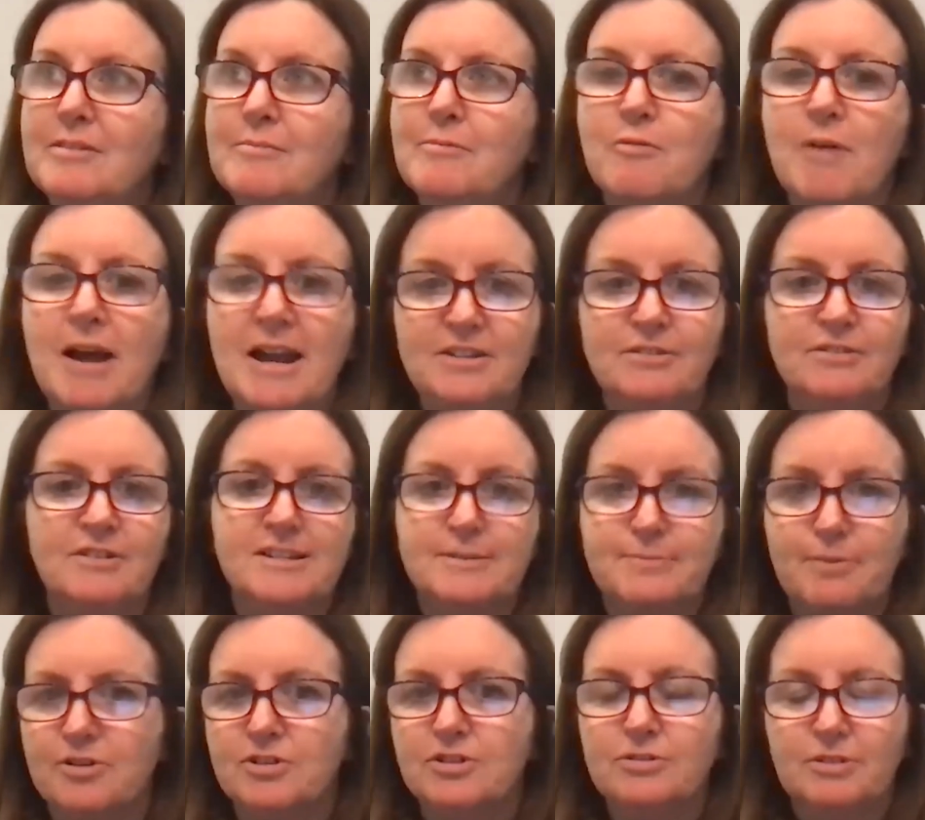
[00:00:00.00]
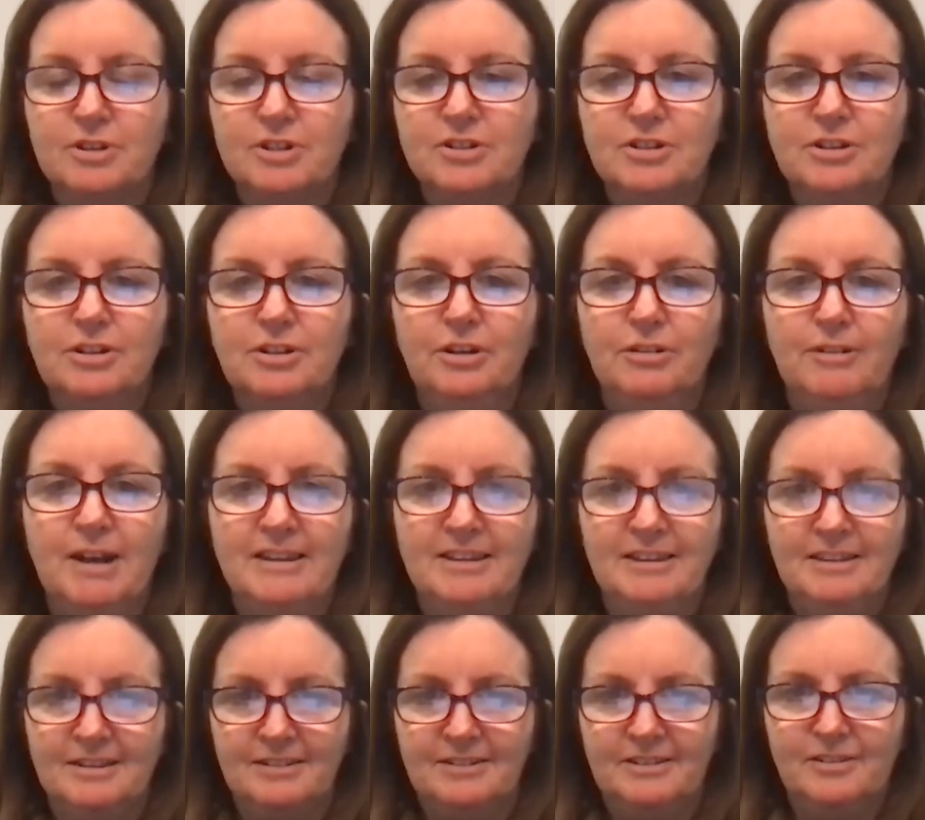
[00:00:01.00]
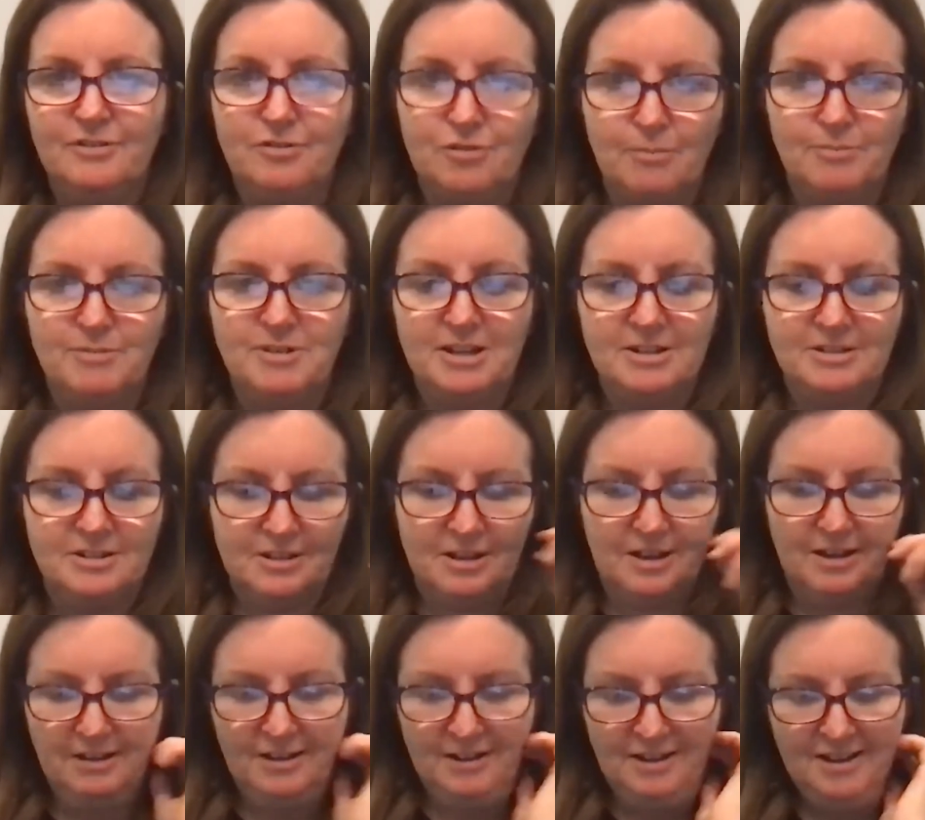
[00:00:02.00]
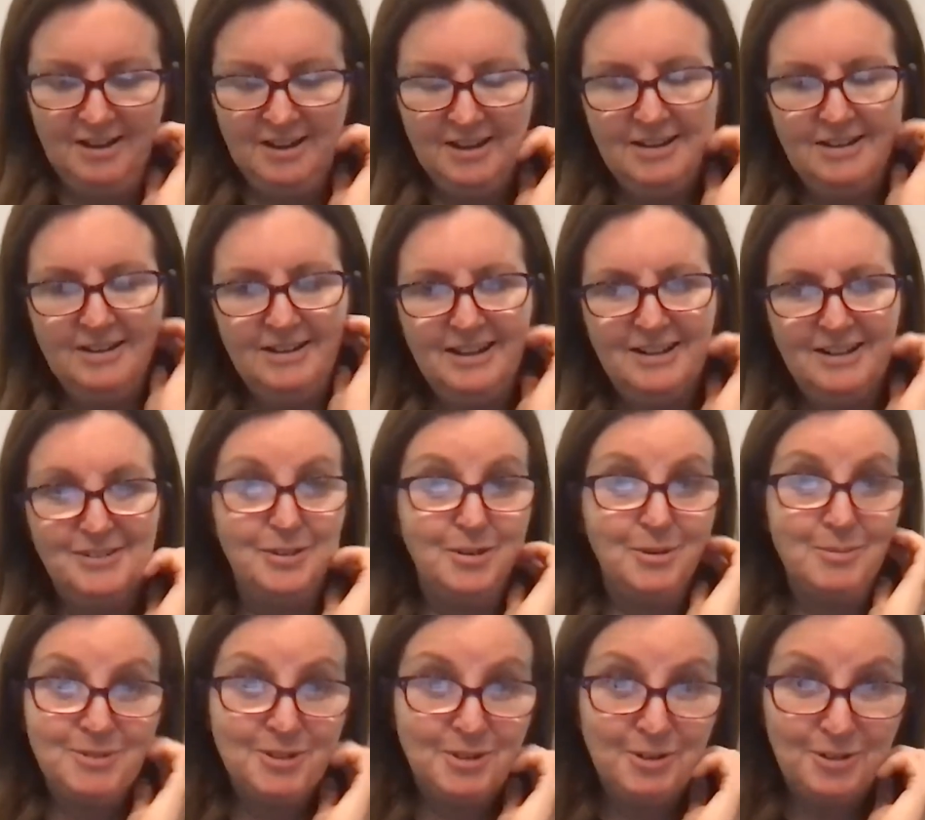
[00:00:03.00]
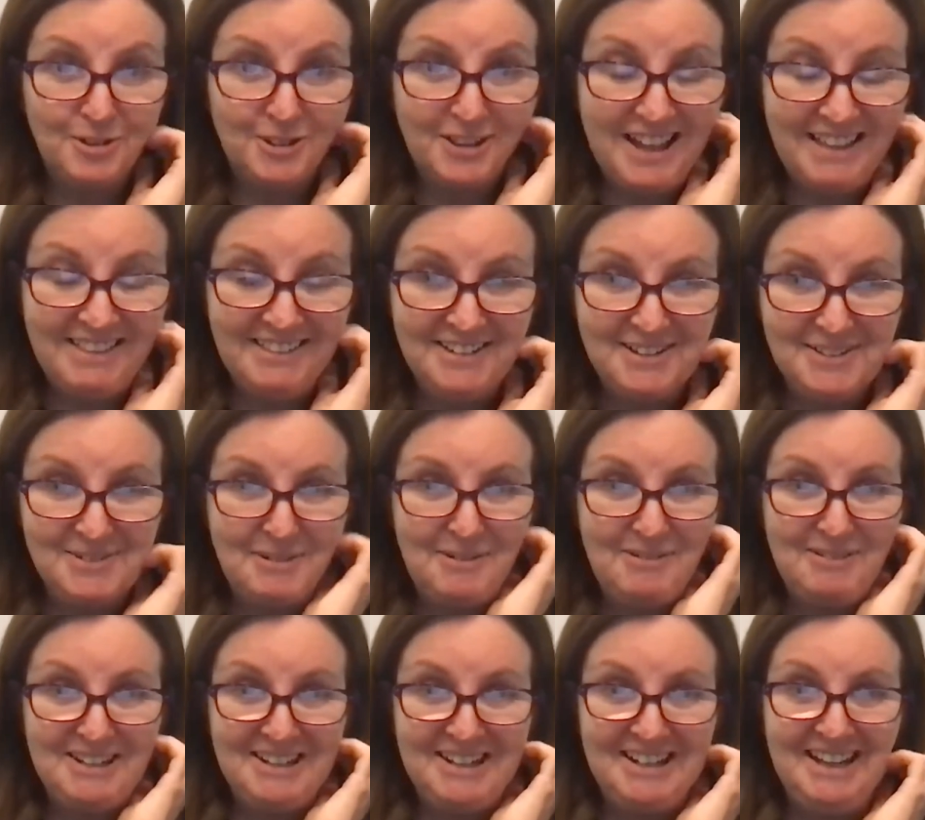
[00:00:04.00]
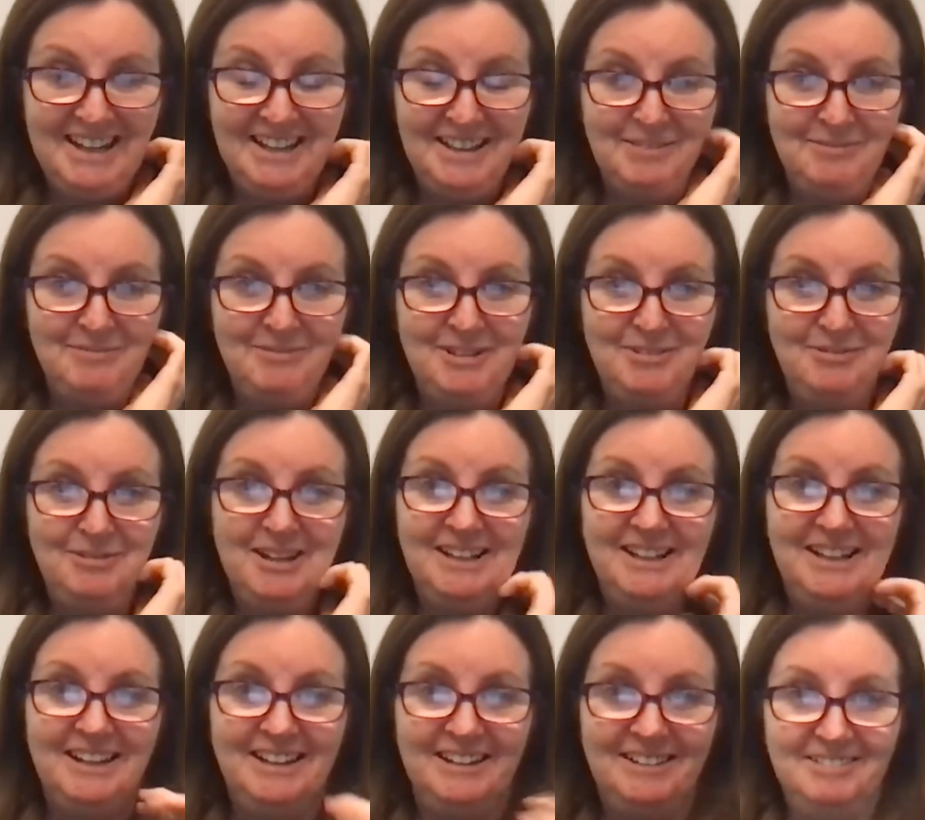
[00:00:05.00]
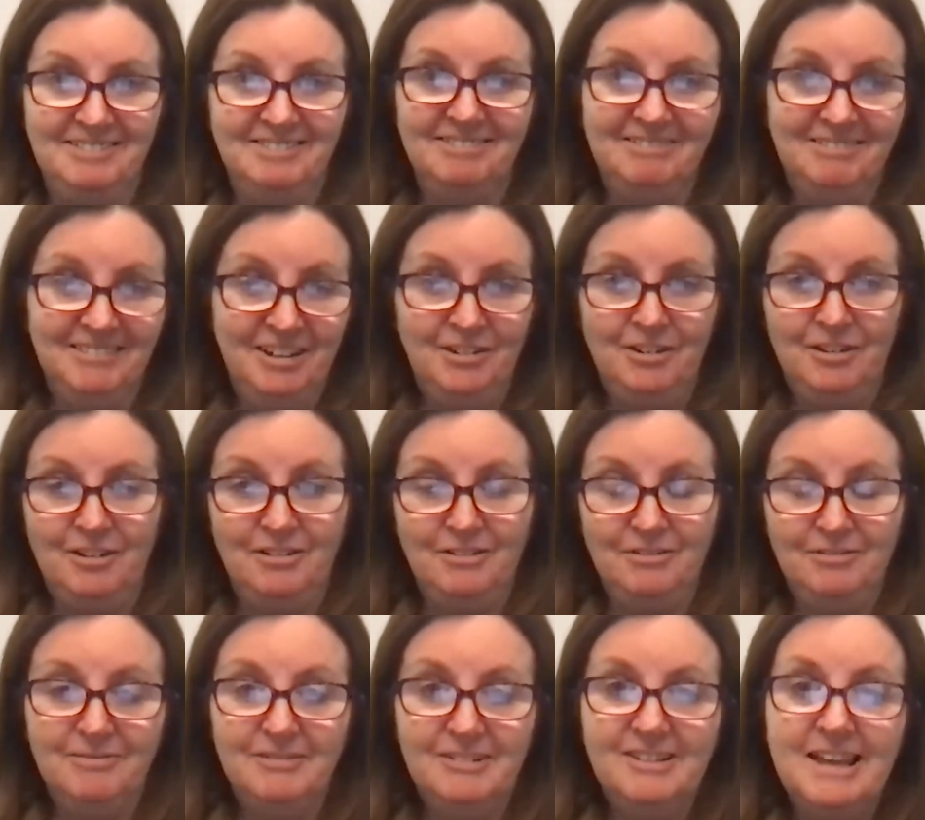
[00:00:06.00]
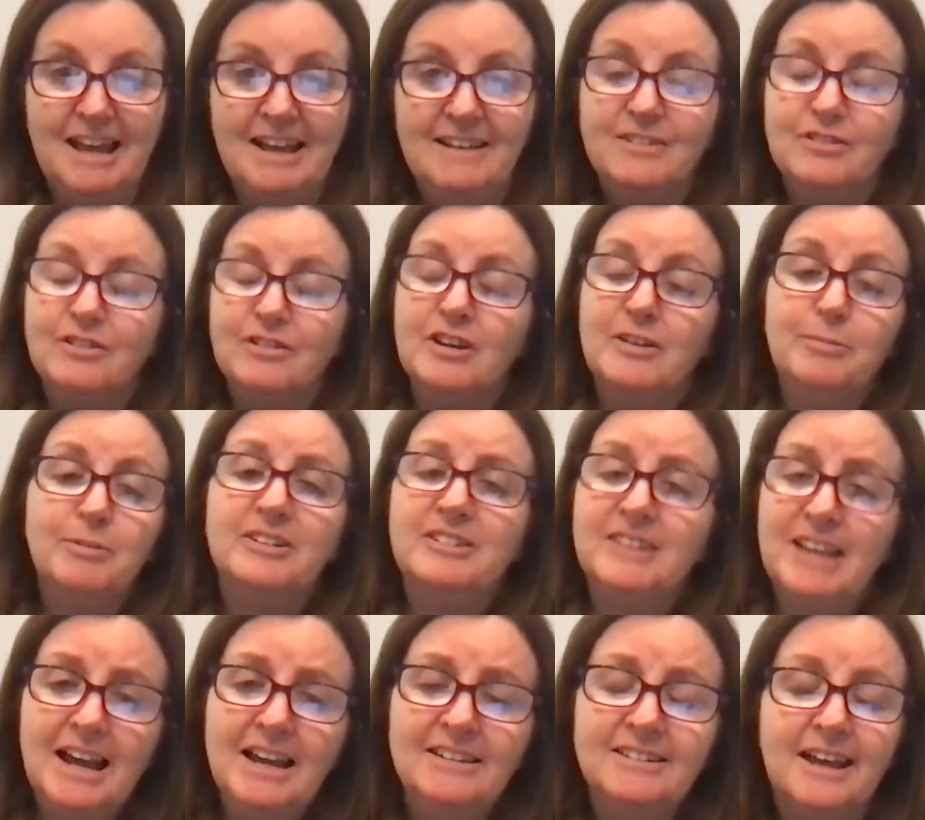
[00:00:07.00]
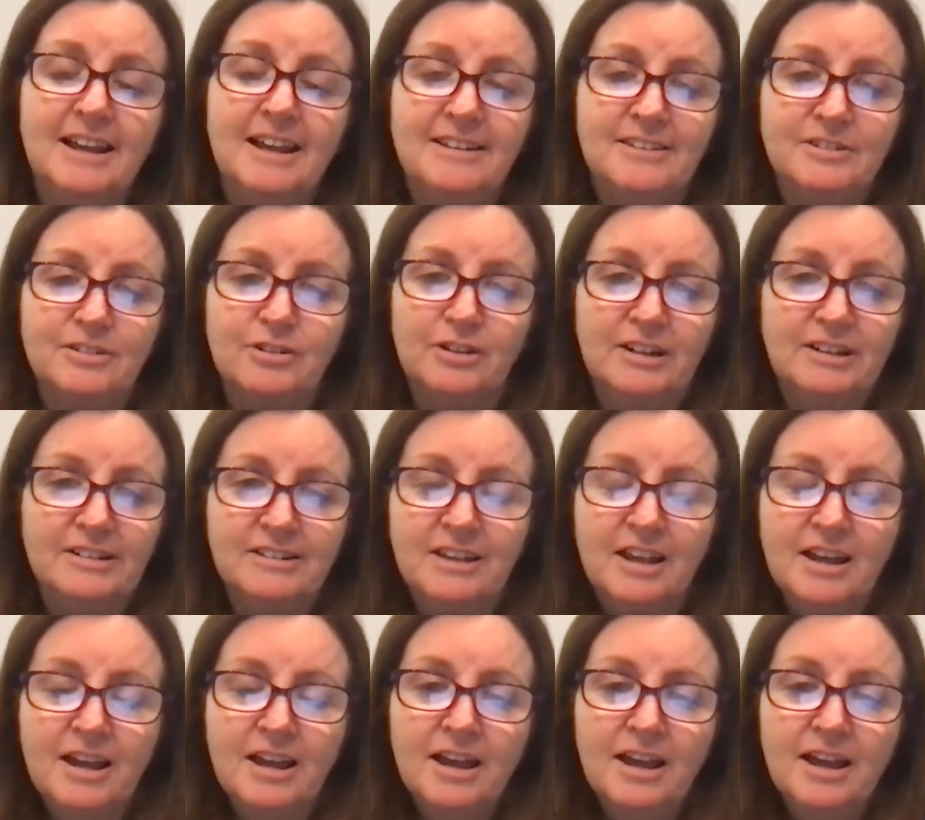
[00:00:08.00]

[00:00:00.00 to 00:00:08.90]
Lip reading: a way to respond to it too, rather than just dropped into a Zoom talk like this where we're going to hit them with really sad stories, because they are sad stories.